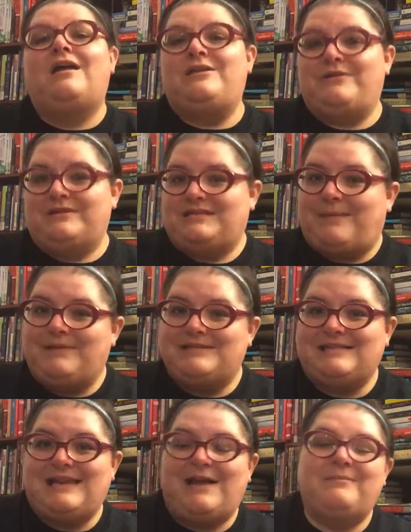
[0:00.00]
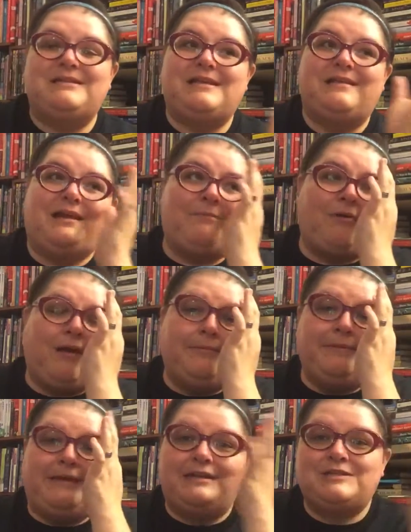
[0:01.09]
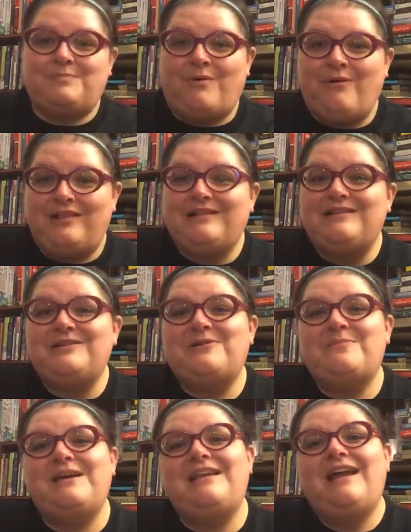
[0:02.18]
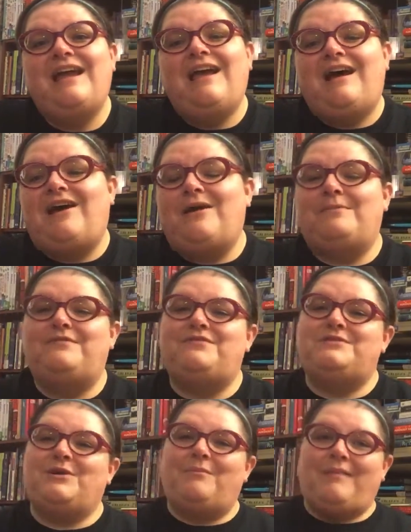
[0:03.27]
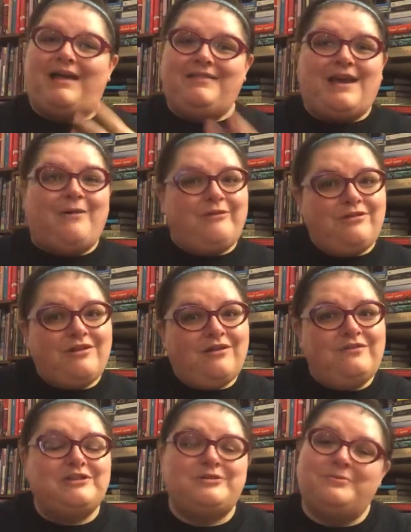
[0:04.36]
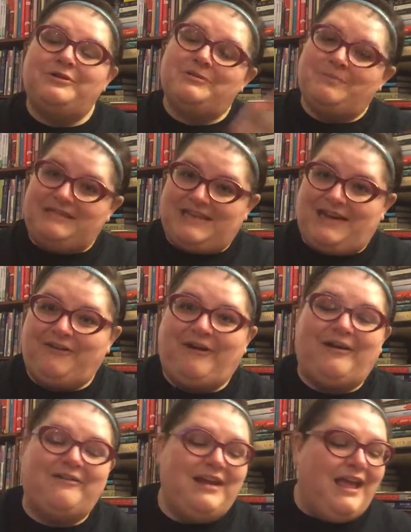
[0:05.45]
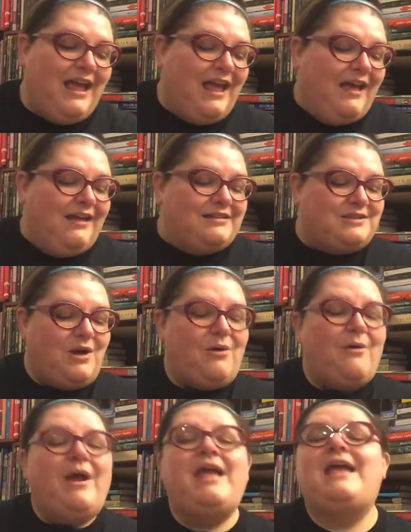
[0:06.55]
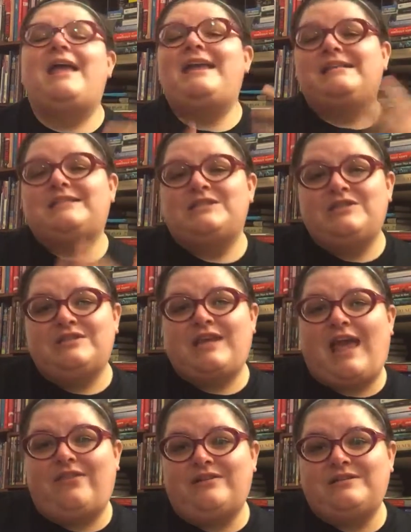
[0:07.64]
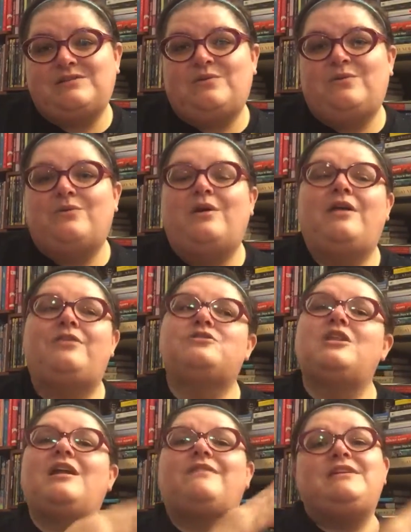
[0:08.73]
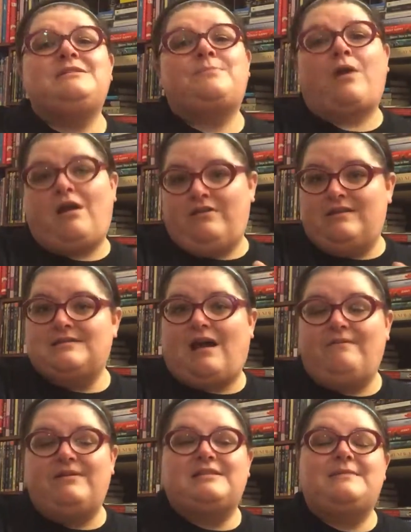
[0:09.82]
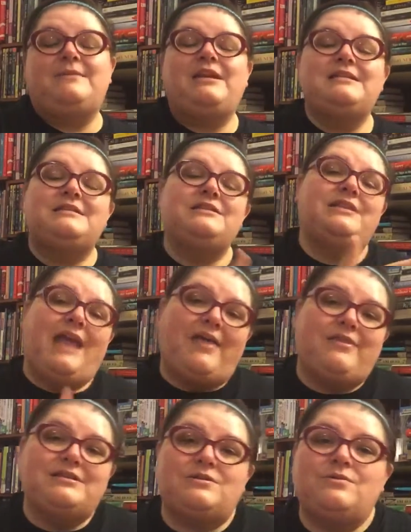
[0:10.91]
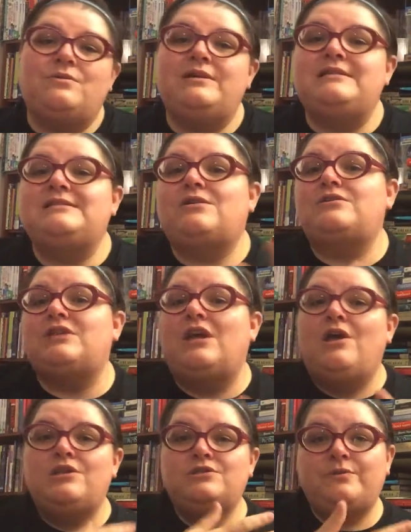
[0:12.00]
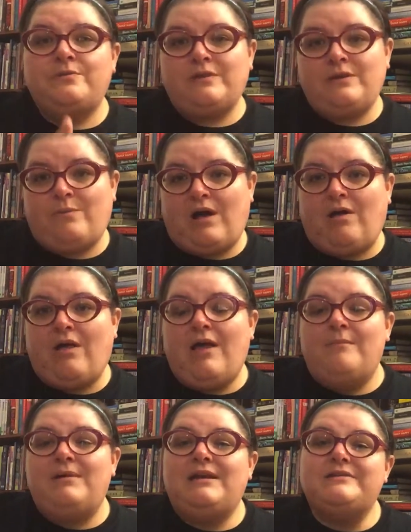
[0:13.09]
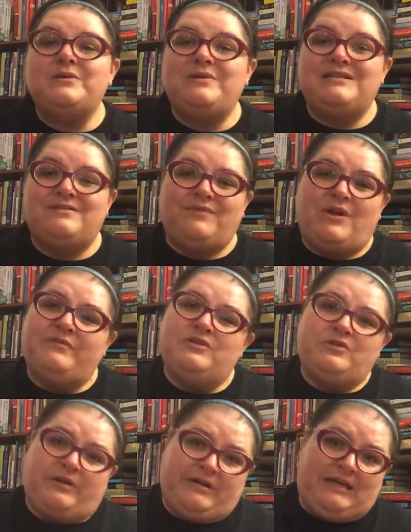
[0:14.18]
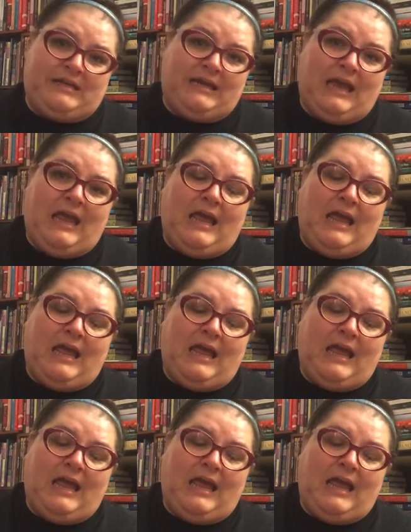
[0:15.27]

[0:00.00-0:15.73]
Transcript: you can stop listening now, because I think I'm probably going to spoil it a little bit. But if you don't mind that with nonfiction books, please hang around. So he gets into this Catholic school. There's a lot of things prior to this, obviously, but he gets into the Catholic school. He starts doing really well, but he also gets involved in drug dealing.